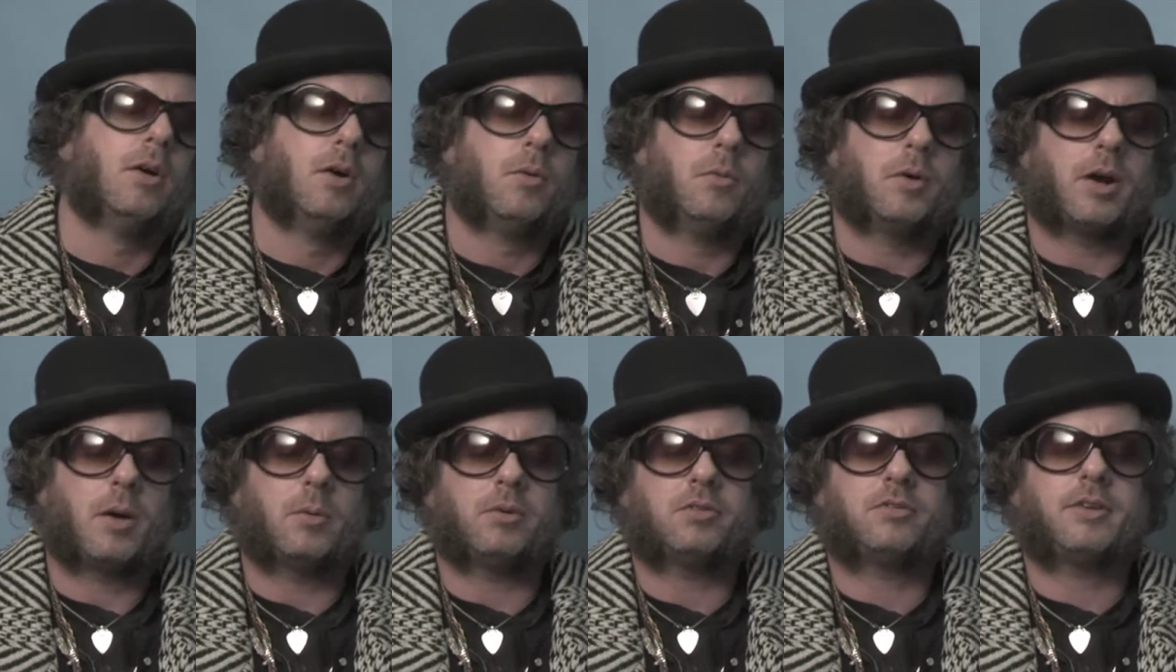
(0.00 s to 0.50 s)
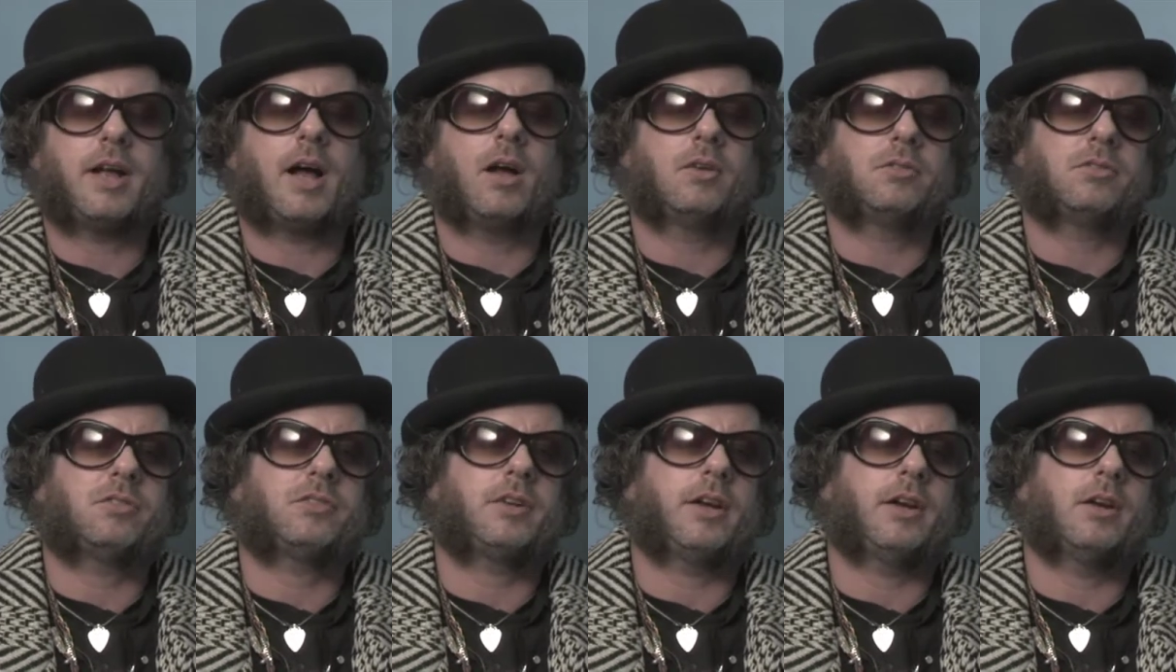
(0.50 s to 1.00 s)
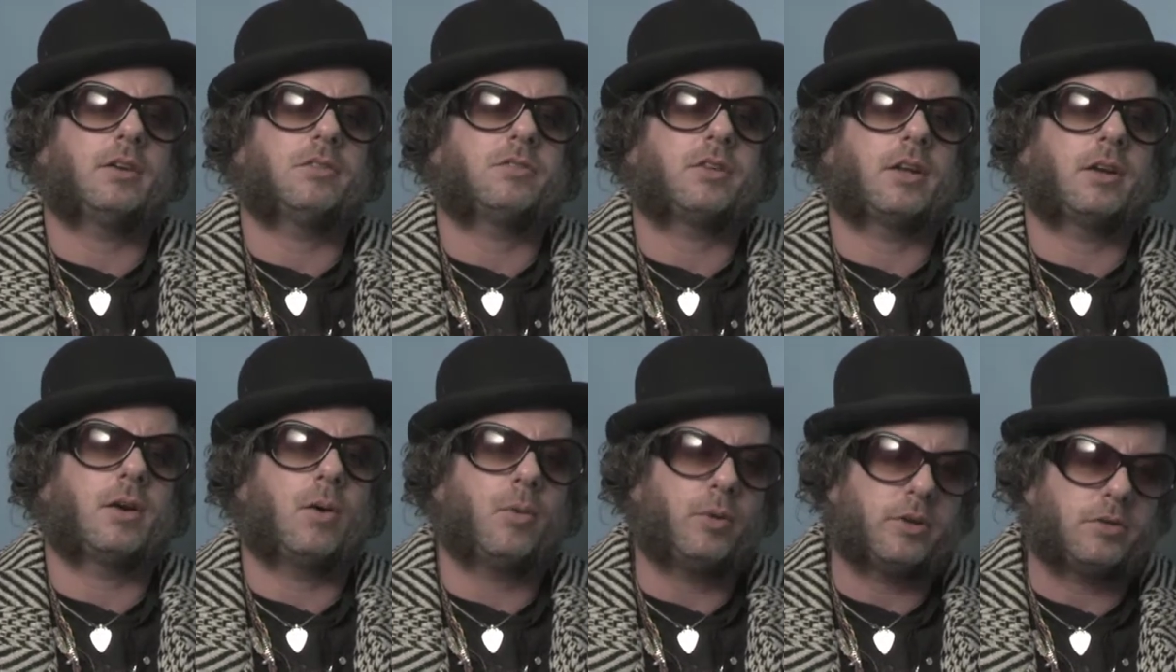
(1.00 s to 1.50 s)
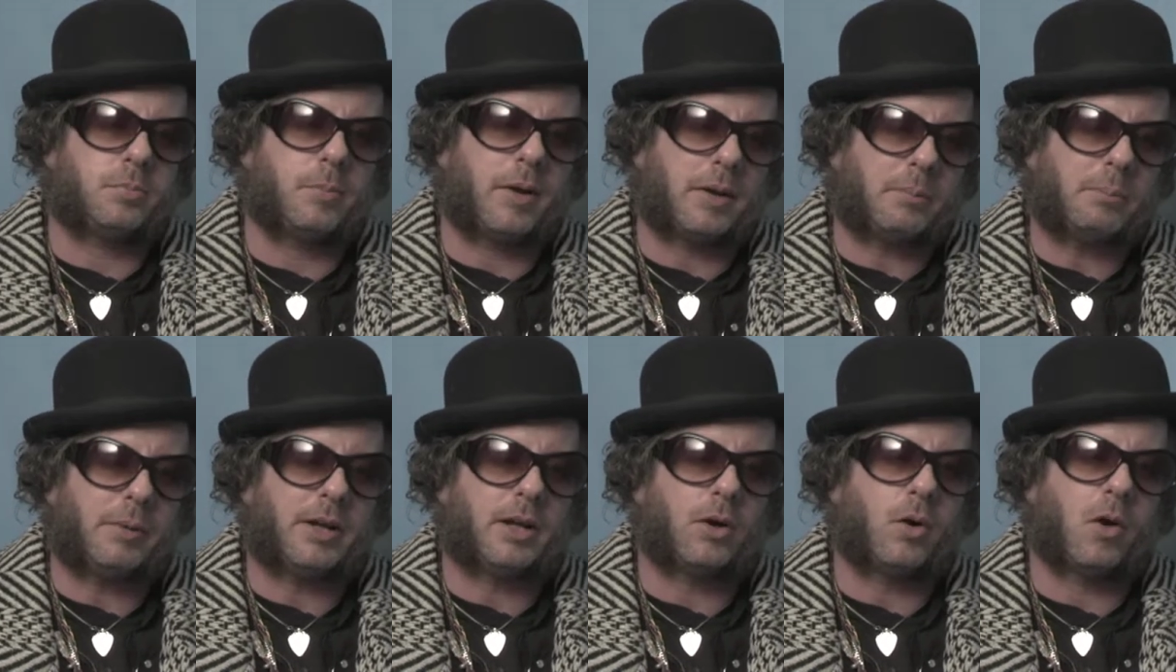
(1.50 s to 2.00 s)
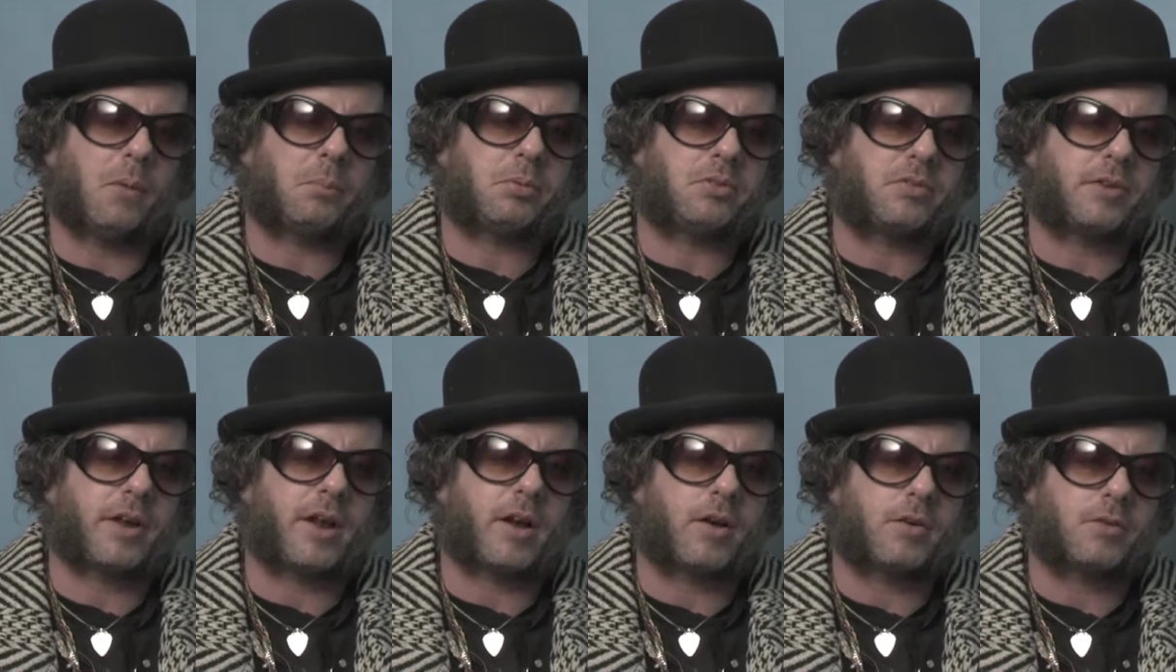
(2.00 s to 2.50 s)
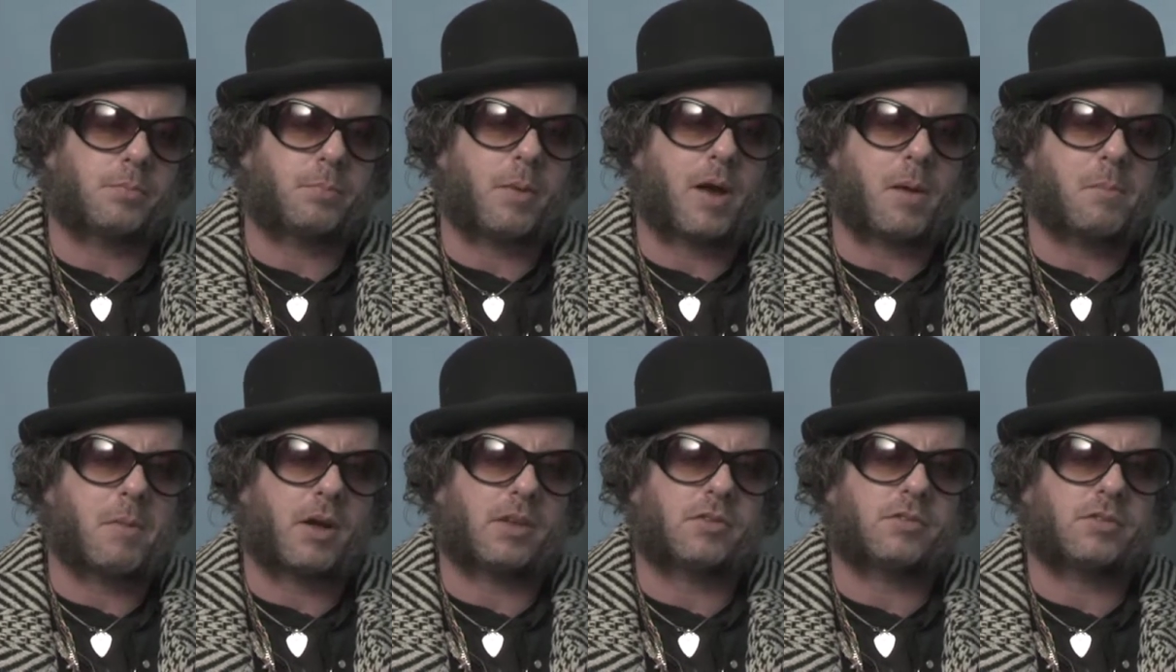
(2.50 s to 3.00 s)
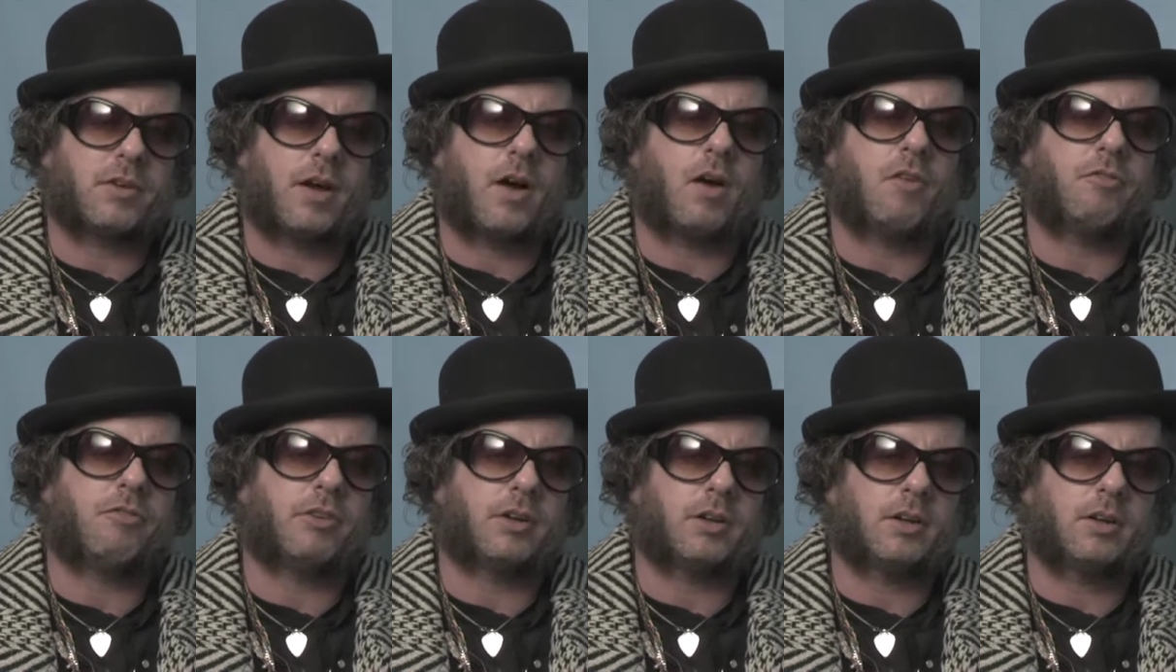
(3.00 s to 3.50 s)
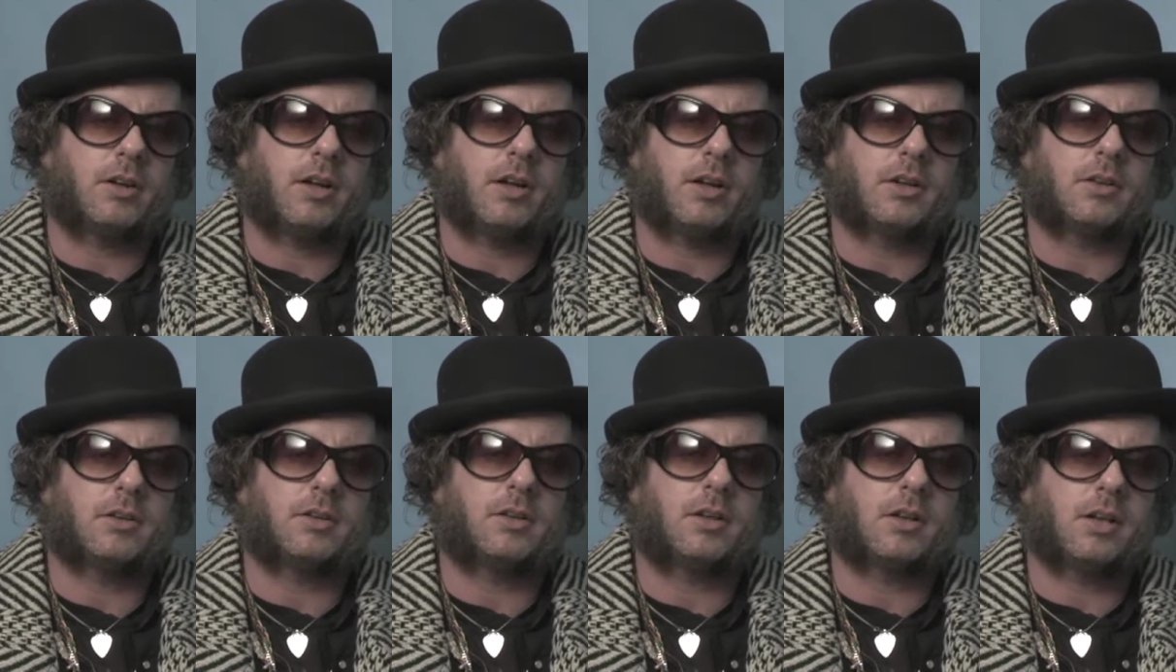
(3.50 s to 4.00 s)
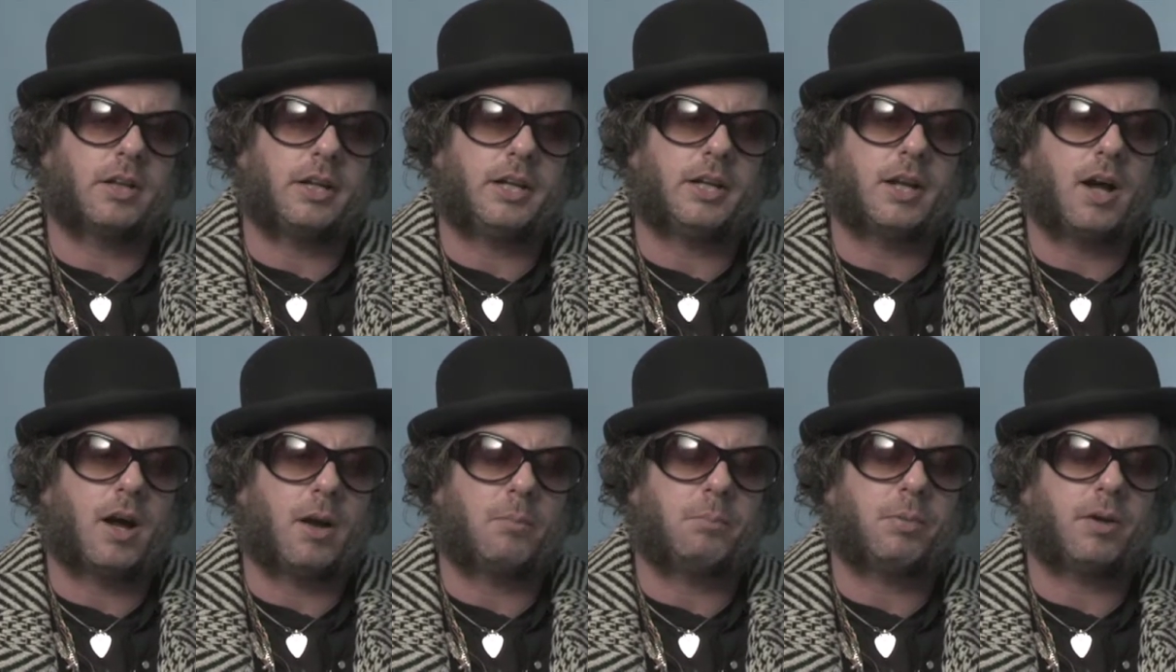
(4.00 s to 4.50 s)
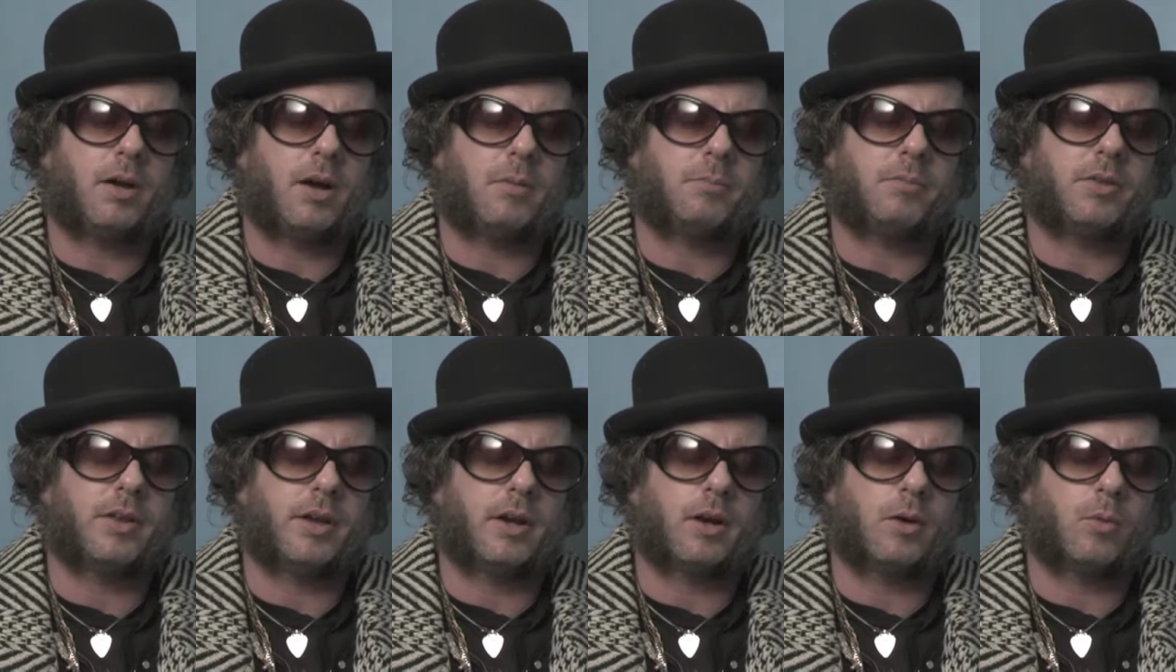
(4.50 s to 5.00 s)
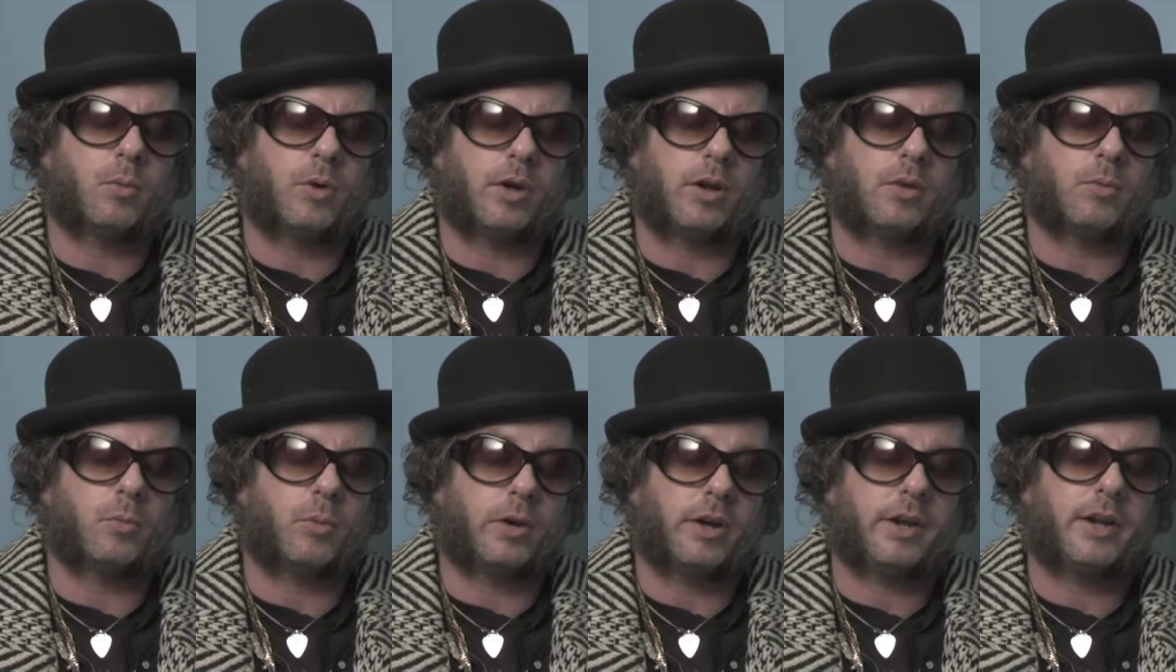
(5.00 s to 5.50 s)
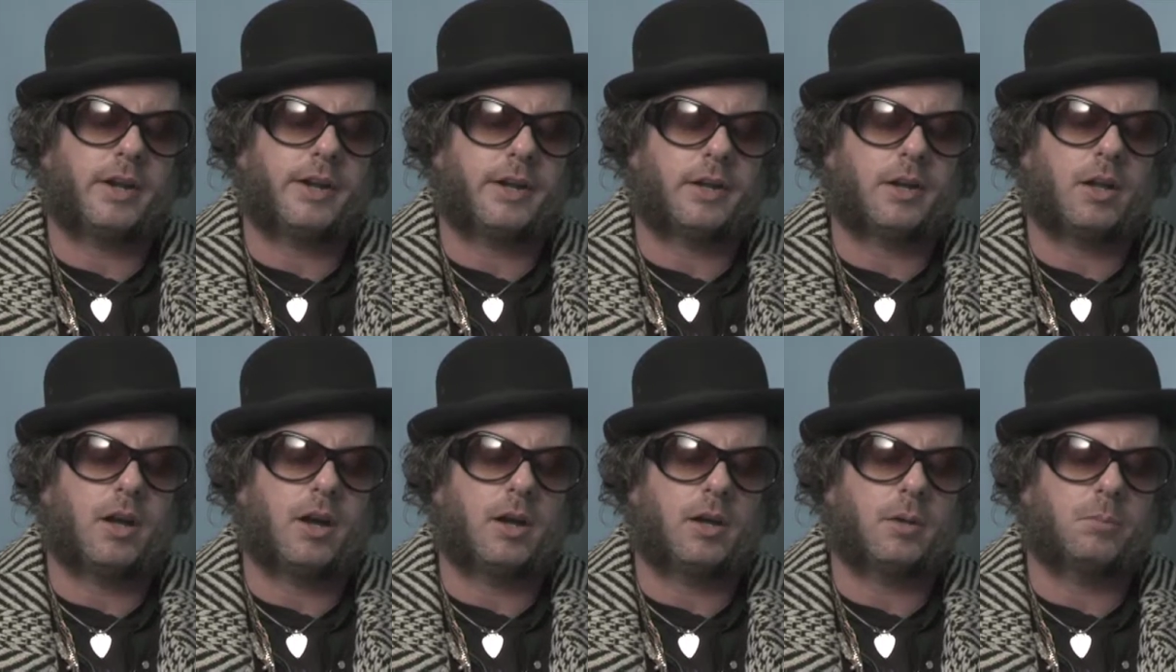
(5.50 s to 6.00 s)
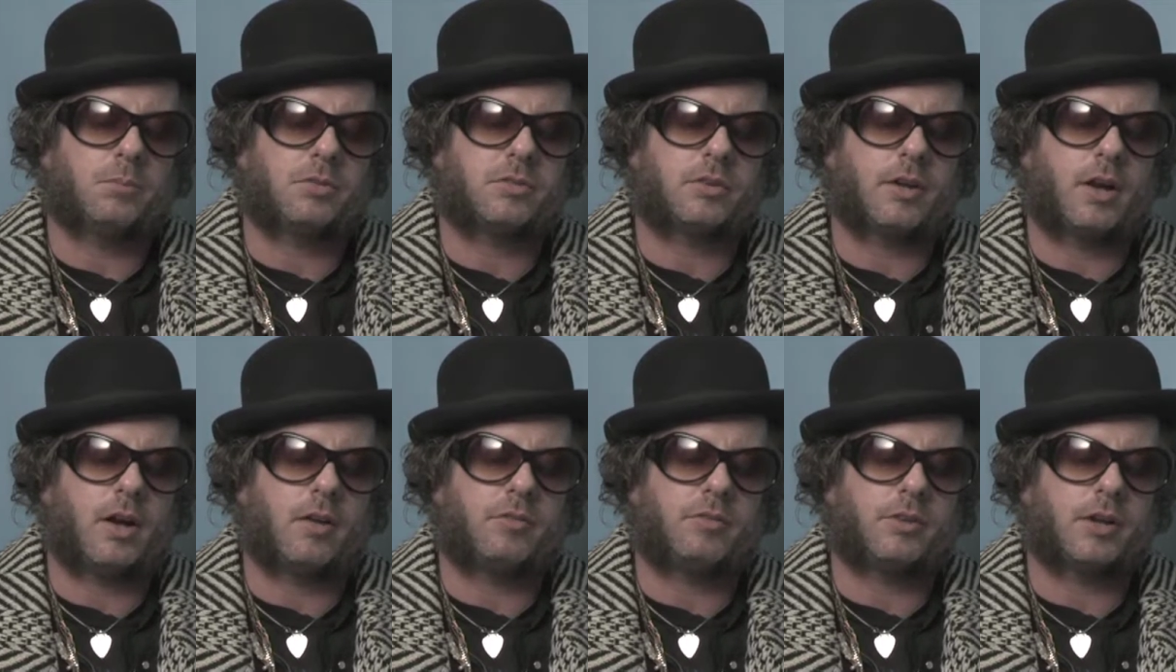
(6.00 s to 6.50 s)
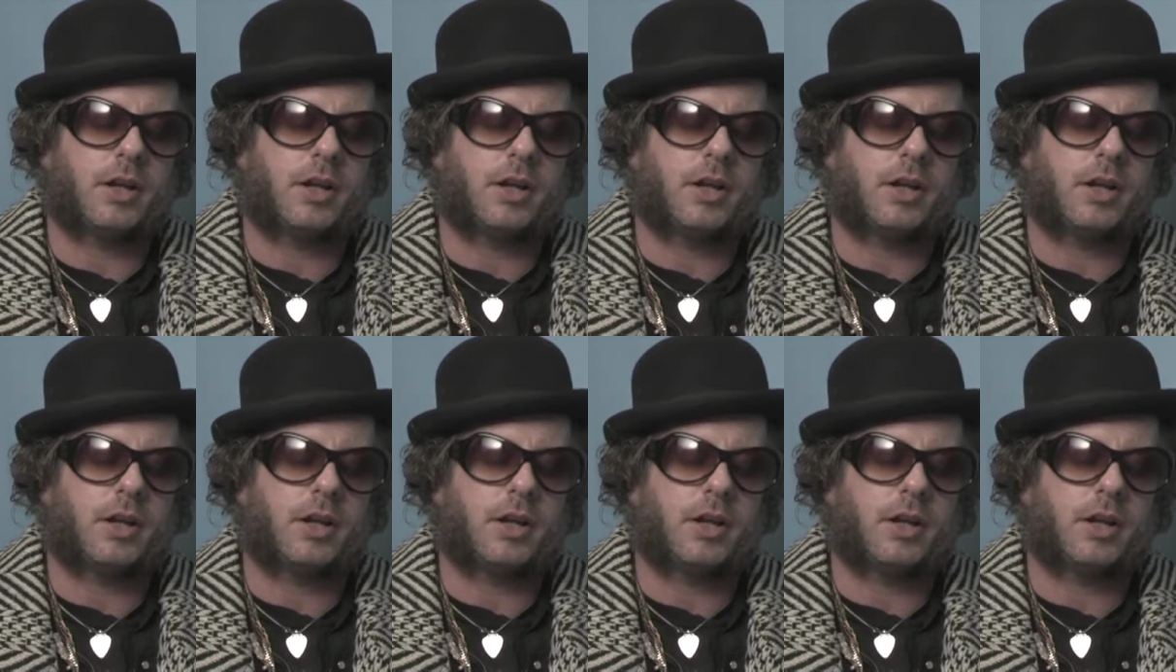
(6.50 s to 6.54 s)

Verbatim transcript: when I was downstairs, they'd always make me go upstairs by myself and, and clean up up there where, where he had hung himself.